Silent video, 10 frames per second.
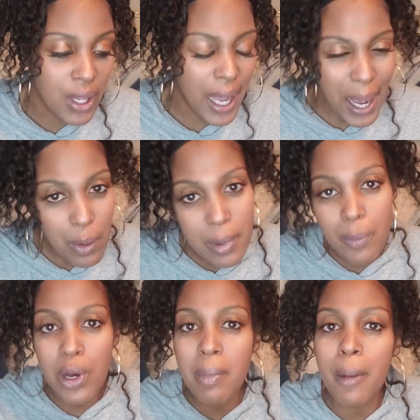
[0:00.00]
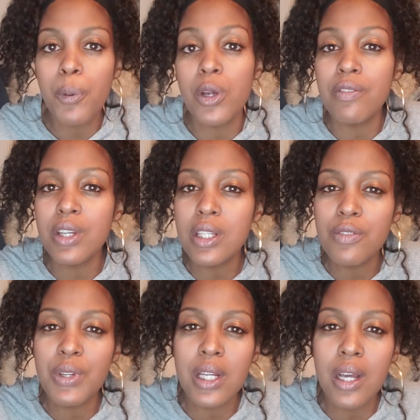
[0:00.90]
I remember in my previous
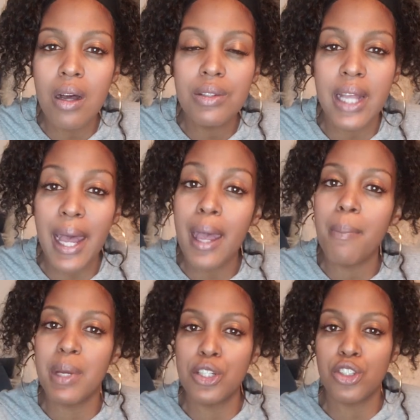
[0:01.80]
videos, I had